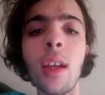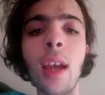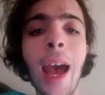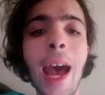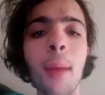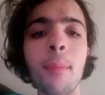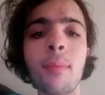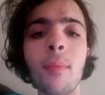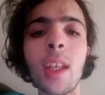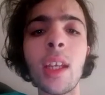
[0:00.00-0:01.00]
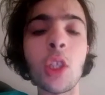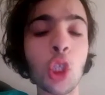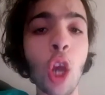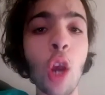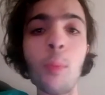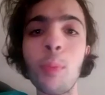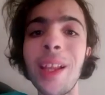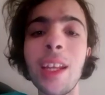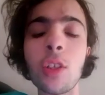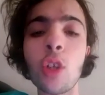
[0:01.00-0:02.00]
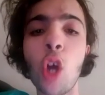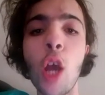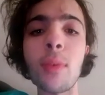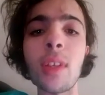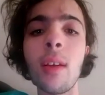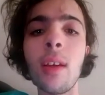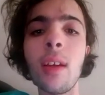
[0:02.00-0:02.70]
It has shown plenty of times that